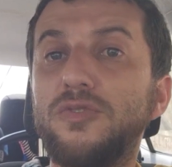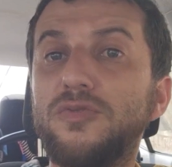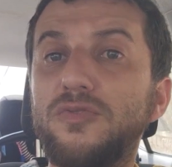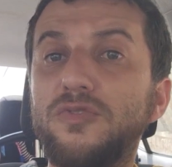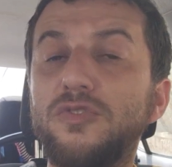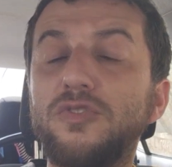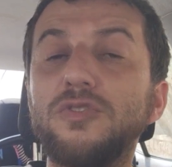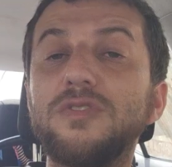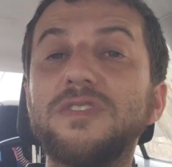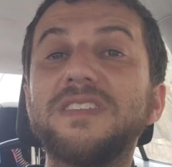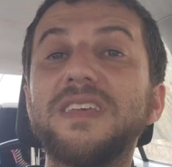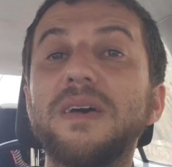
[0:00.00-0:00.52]

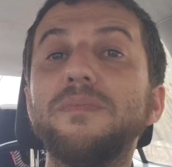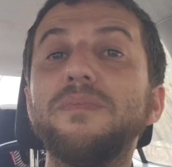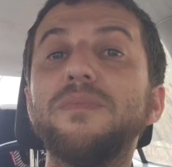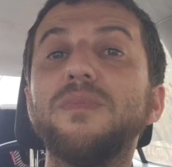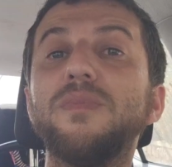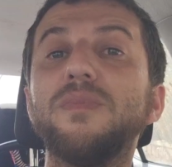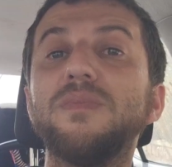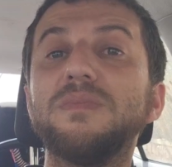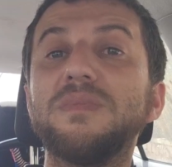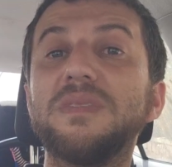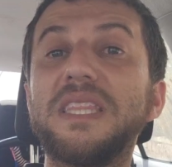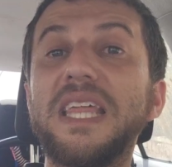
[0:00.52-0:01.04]
to some
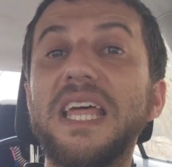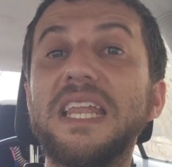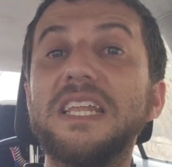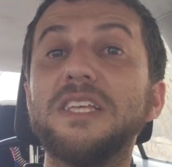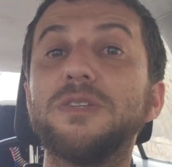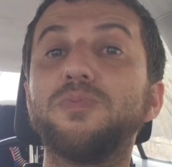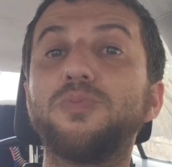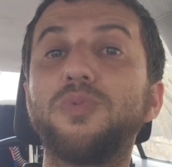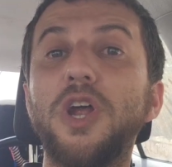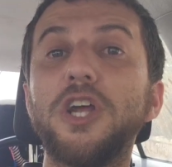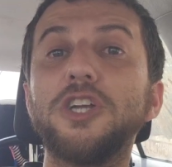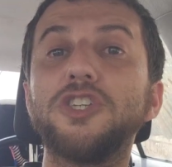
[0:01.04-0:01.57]
that is
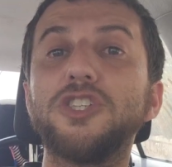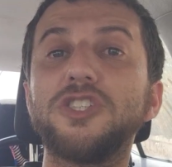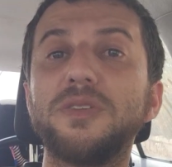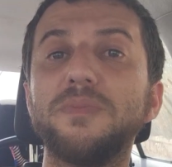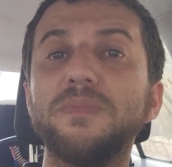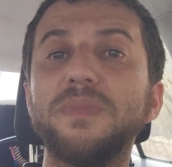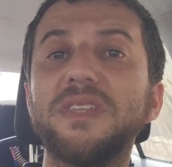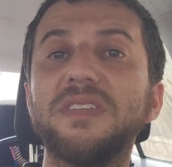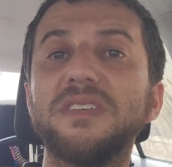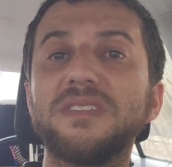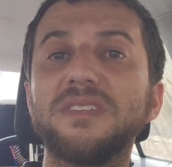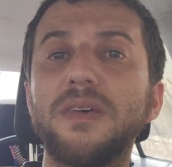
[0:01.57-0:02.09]
precious to
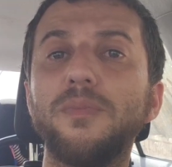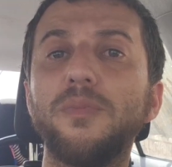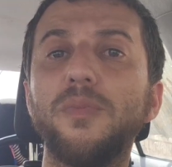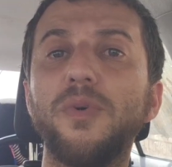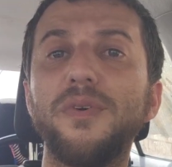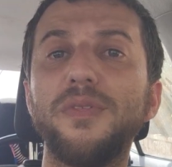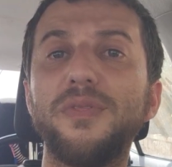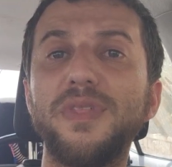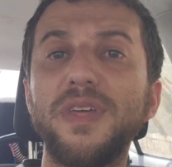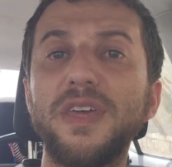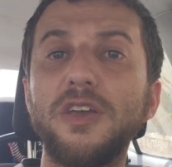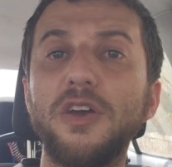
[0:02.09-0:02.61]
me, to
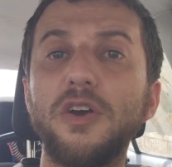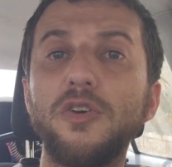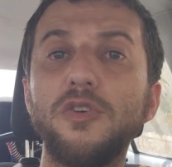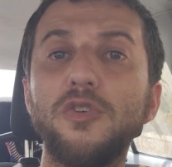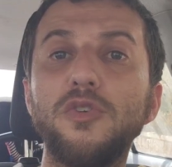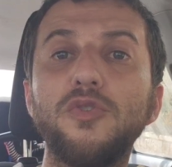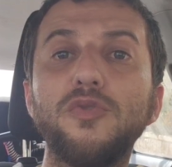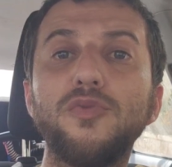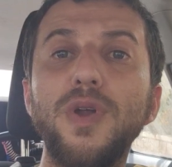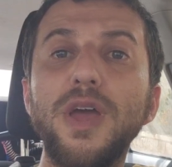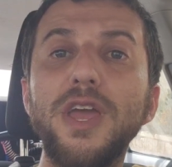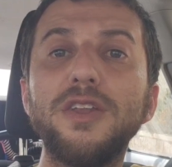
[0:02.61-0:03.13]
something
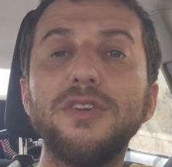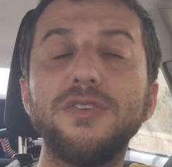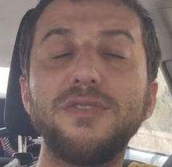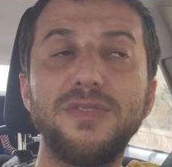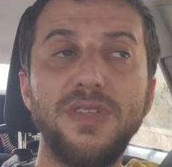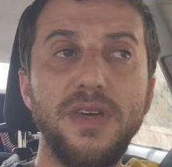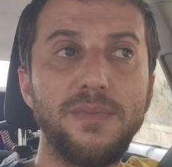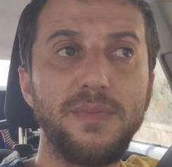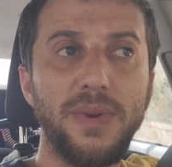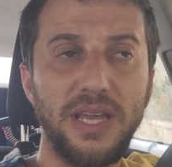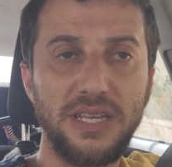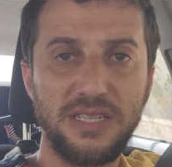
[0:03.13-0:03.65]
greater
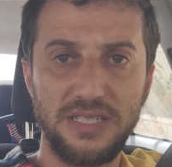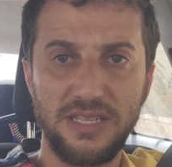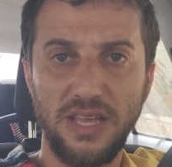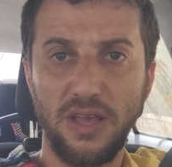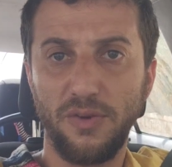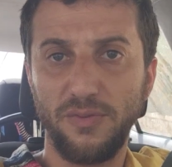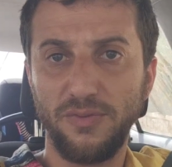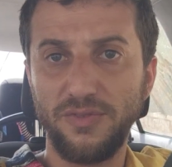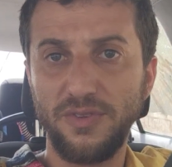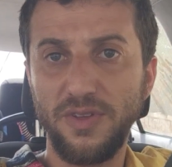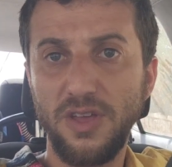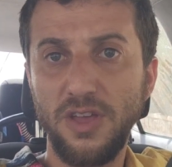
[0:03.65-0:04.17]
than myself.